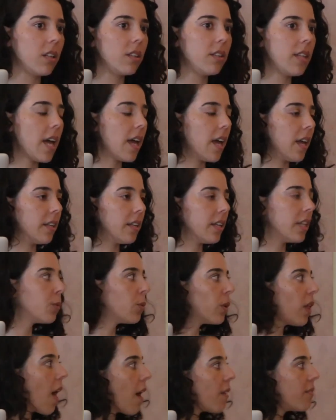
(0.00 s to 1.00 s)
then it
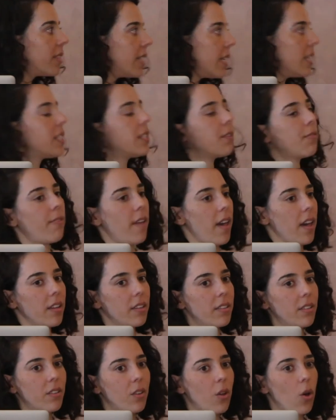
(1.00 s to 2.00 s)
will have this
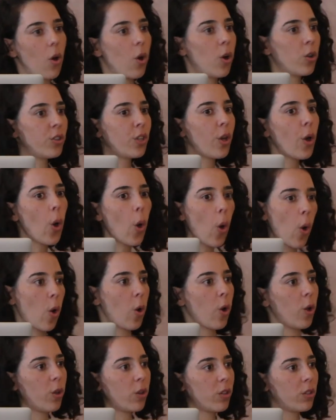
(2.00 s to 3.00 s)
effect on the
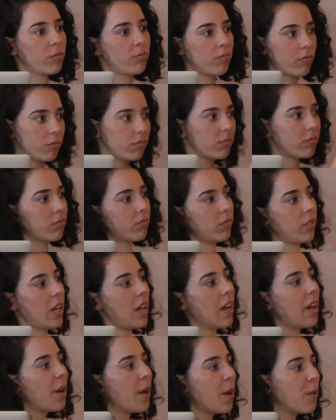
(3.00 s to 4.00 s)
whole
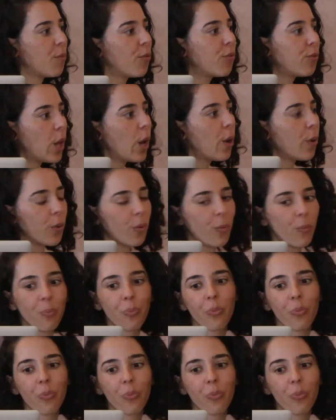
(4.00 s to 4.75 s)
flow.